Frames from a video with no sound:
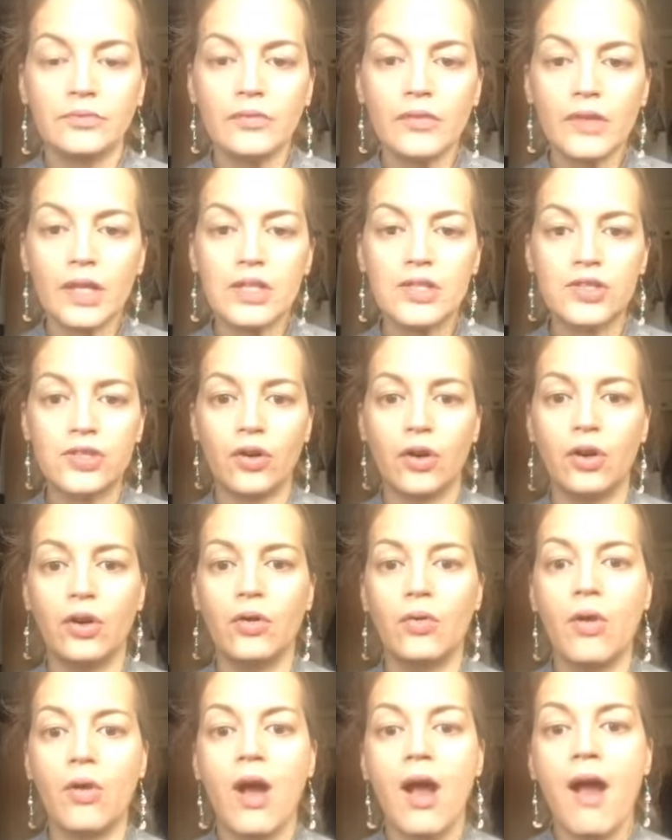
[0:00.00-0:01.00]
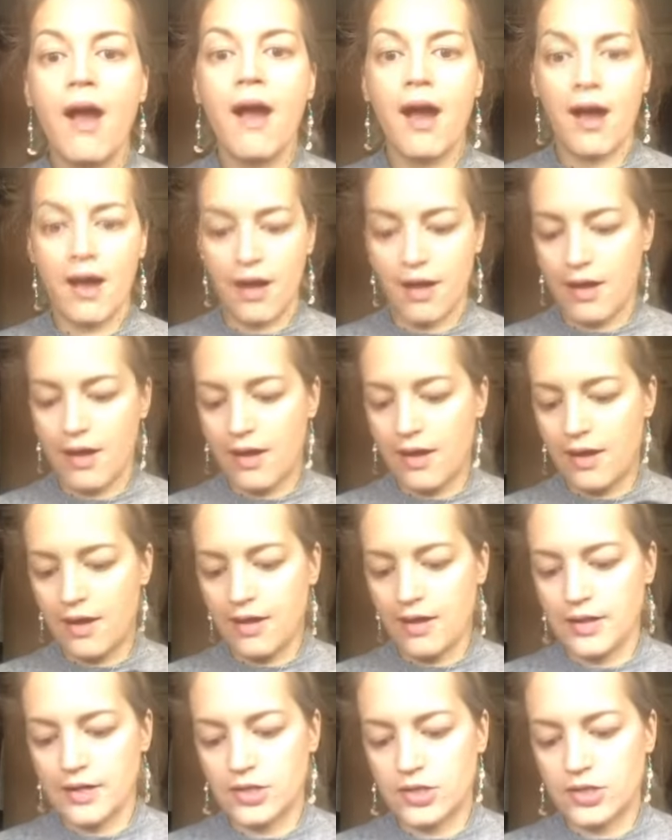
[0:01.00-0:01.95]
So I